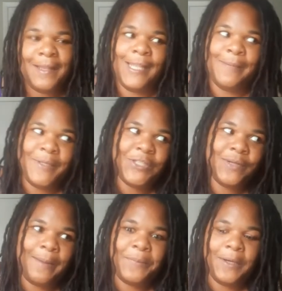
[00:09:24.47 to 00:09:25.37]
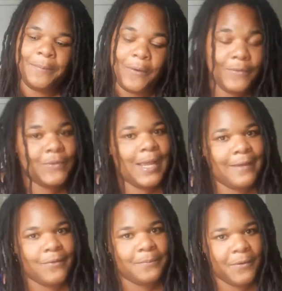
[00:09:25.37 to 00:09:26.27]
Let me strap up. Oh, do I
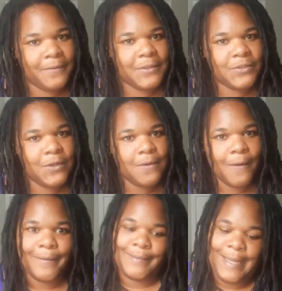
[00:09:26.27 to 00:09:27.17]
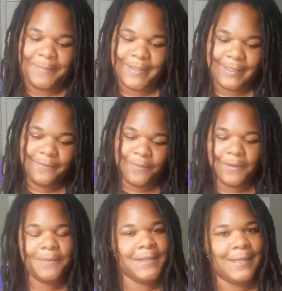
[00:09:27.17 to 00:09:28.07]
have on birth control? Or damn, is it even
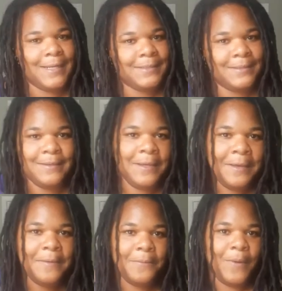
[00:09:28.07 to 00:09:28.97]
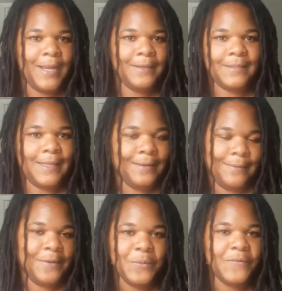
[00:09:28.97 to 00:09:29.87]
worth it? Can I just wait and say,
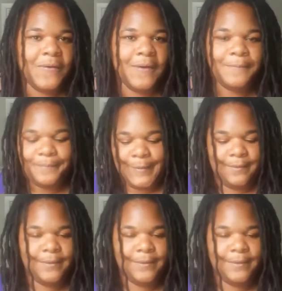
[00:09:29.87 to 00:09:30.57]
you know, move on?